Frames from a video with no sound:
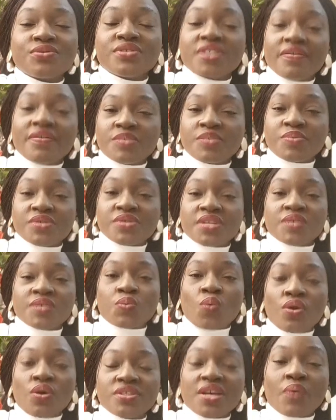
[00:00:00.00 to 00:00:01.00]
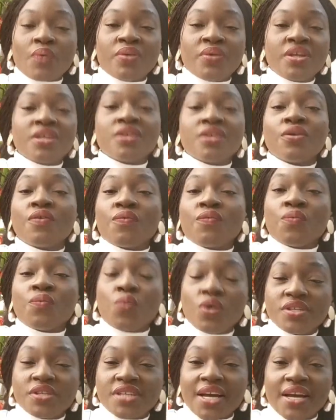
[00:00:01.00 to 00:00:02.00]
70% water. We need a lot of
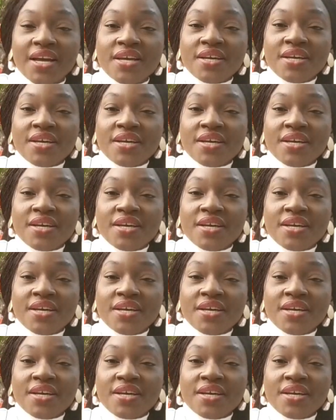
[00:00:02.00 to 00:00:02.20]
water,